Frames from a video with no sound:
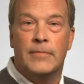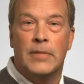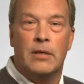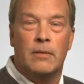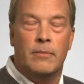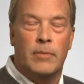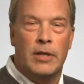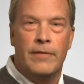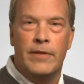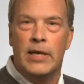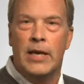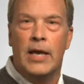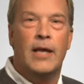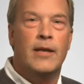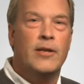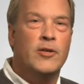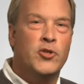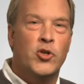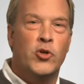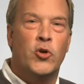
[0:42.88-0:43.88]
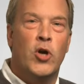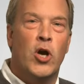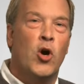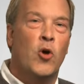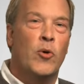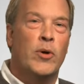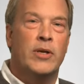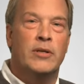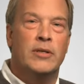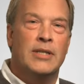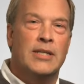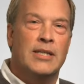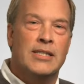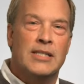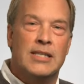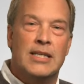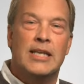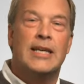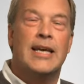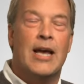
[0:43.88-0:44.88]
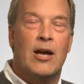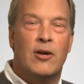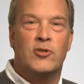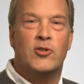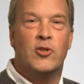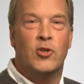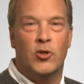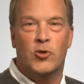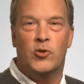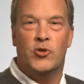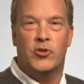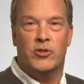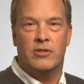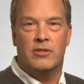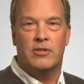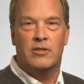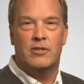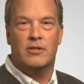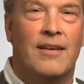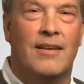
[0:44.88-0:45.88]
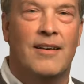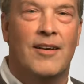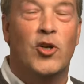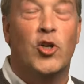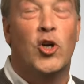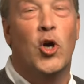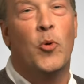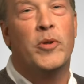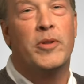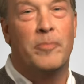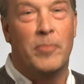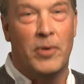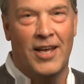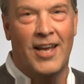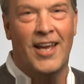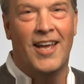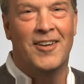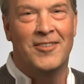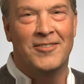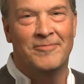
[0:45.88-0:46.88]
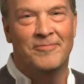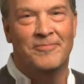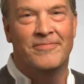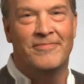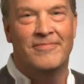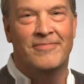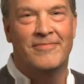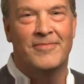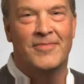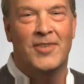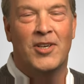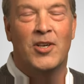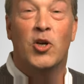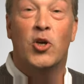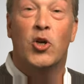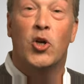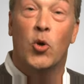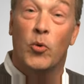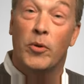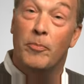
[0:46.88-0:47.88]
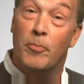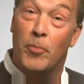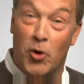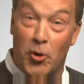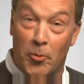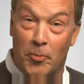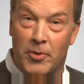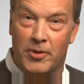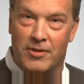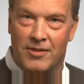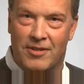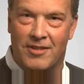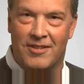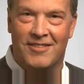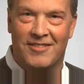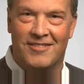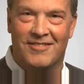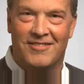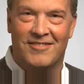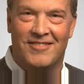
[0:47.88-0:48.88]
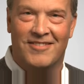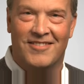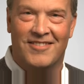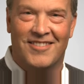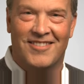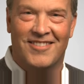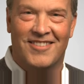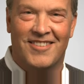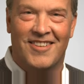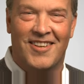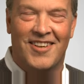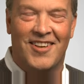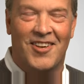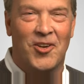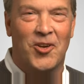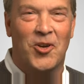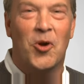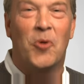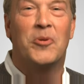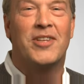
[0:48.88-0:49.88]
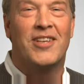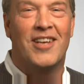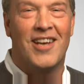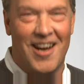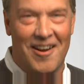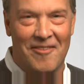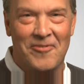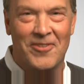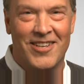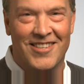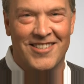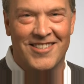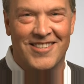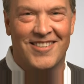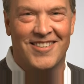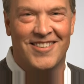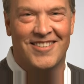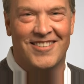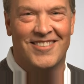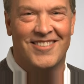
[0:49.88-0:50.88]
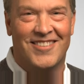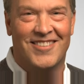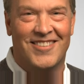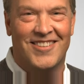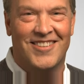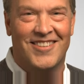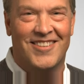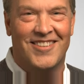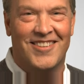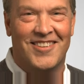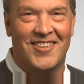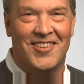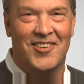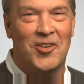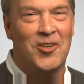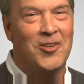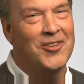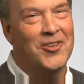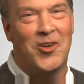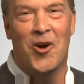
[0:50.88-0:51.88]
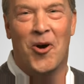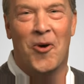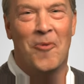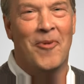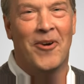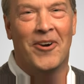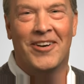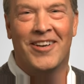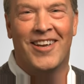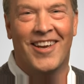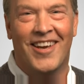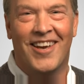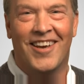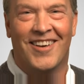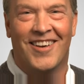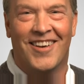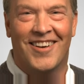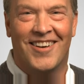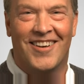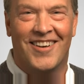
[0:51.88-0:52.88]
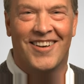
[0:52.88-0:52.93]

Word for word: But in the end, as you go and seek out solutions, go with a plan, go with purpose, go with confidence, go Marquis.